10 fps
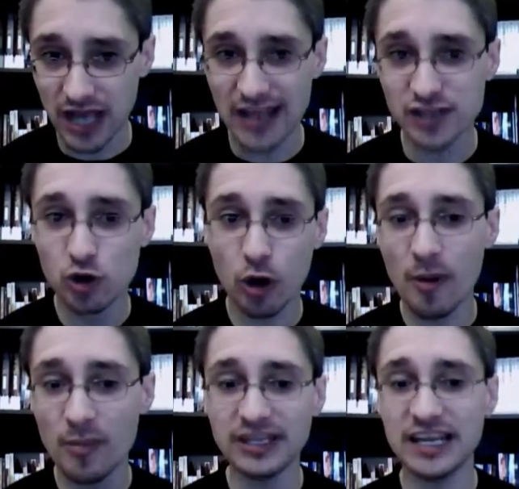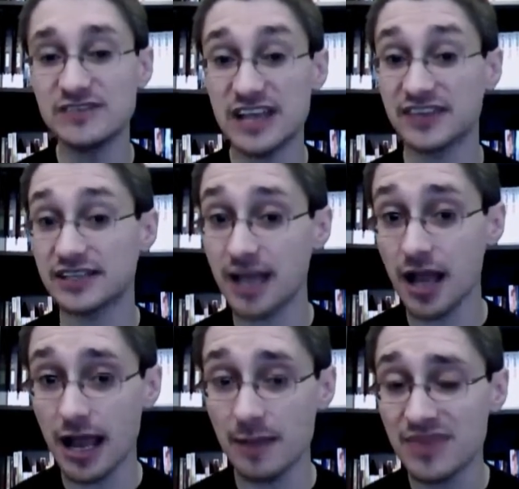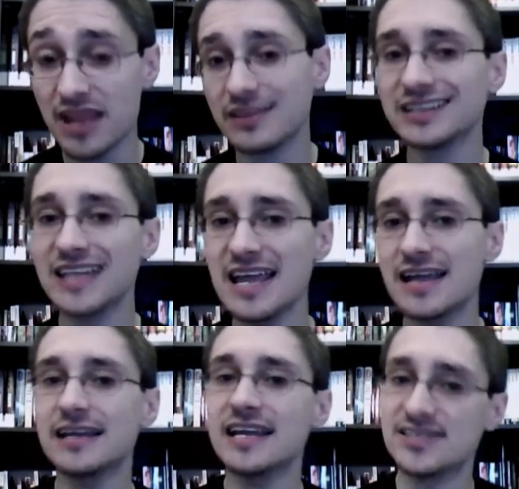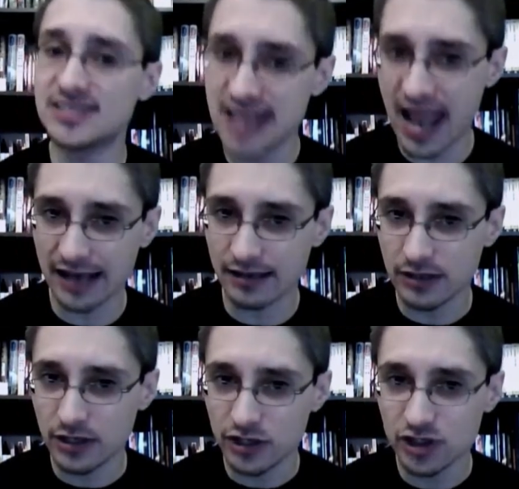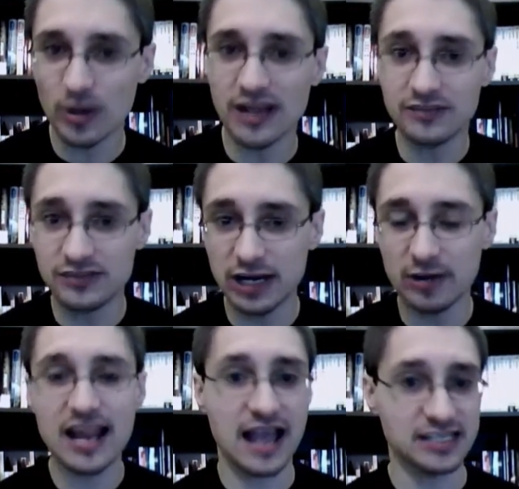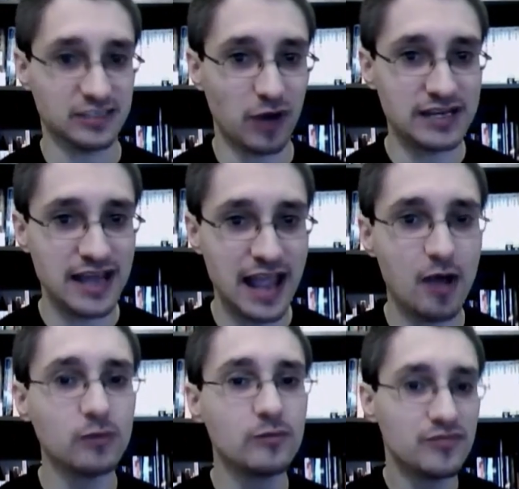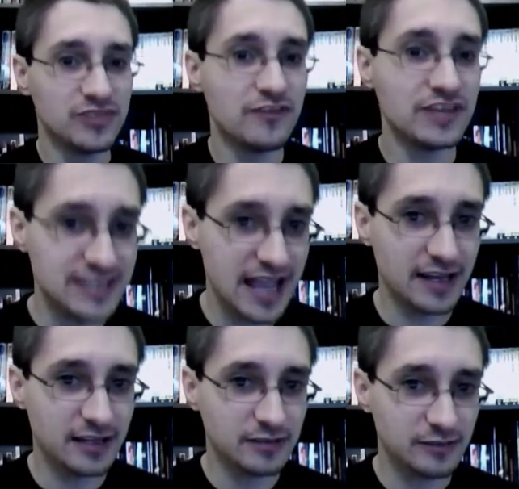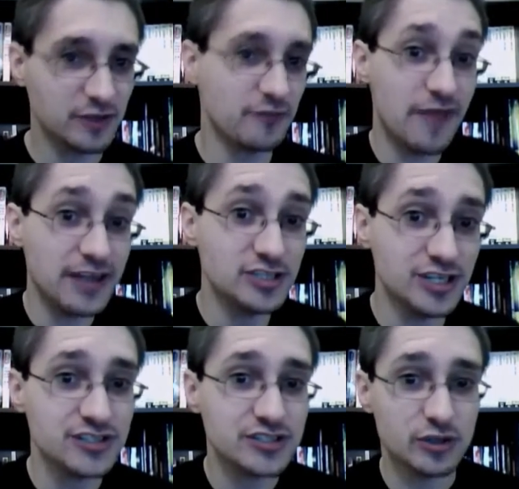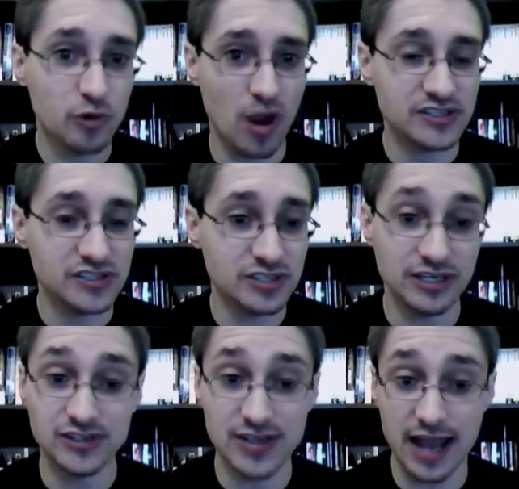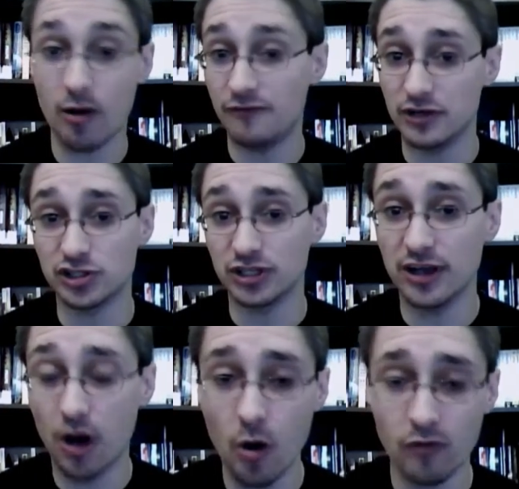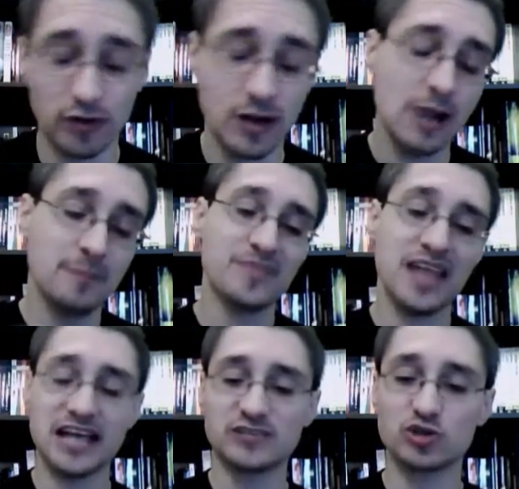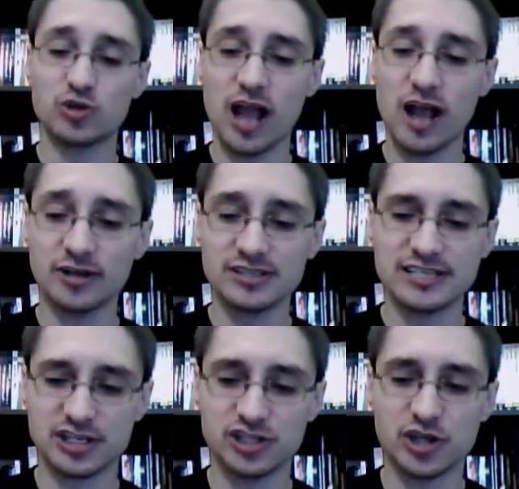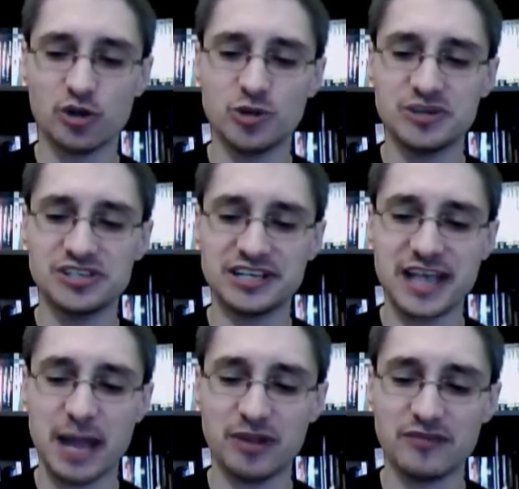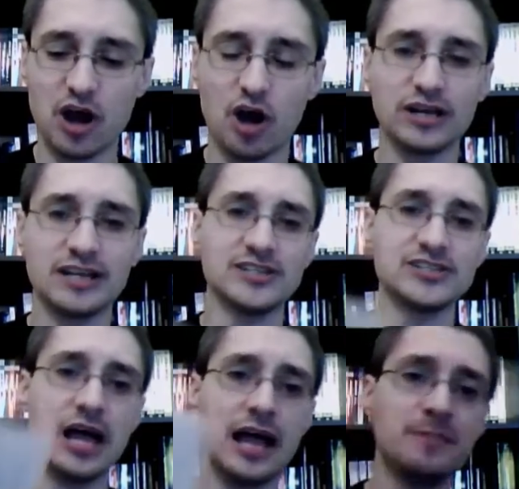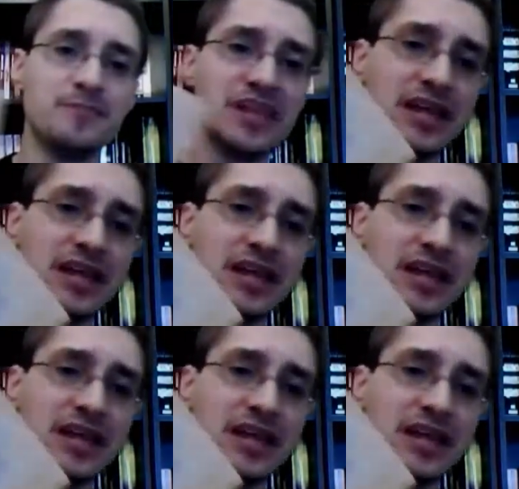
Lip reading: And Zorba believes at the time that Leia is dead. So in theory, as of right now, the vendetta, the vengeance quest is now officially over. As for Trioculus, as I showed you as an example of the art inside,